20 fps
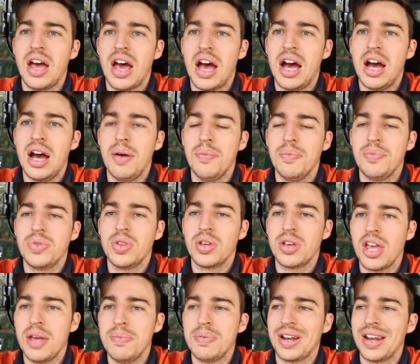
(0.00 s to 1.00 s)
to
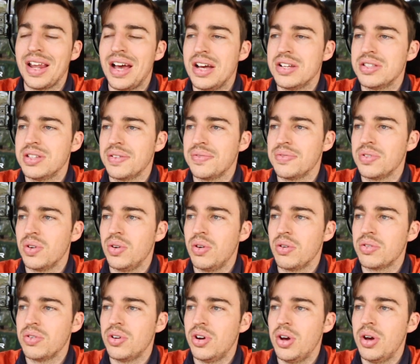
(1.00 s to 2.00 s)
keep it lasting for a
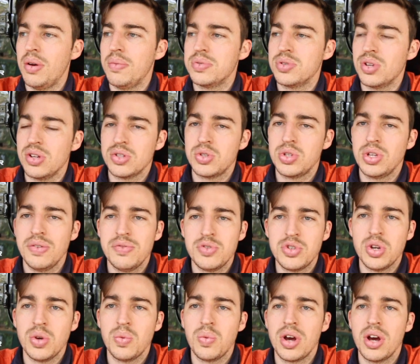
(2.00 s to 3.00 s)
long time, so it serves
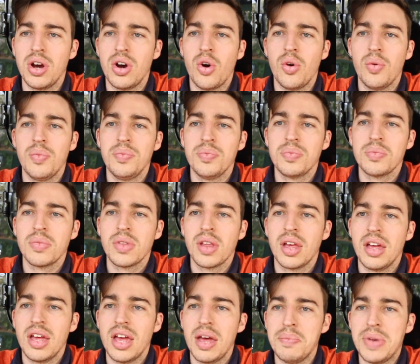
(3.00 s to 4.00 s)
you well.
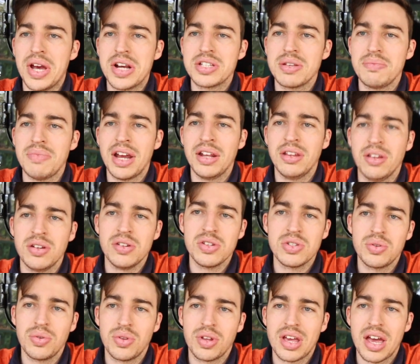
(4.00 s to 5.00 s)
It makes the
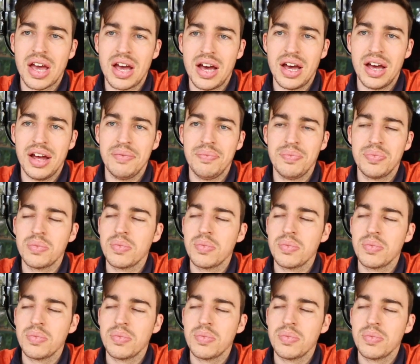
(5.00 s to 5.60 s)
maintenance on the car